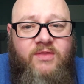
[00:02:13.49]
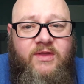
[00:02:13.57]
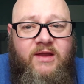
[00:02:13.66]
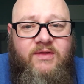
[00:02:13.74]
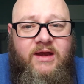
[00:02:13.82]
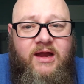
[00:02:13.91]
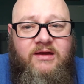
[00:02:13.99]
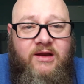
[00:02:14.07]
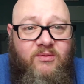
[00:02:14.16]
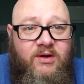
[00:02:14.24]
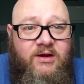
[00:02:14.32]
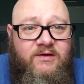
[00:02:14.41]
thing that I
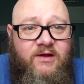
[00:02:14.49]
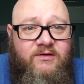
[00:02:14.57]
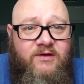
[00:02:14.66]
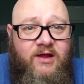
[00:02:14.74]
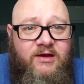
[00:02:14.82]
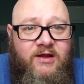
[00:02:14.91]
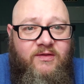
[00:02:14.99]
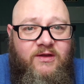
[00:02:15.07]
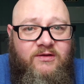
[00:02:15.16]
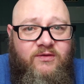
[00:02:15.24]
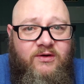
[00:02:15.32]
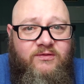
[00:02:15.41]
did want to touch on in
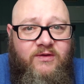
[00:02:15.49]
this first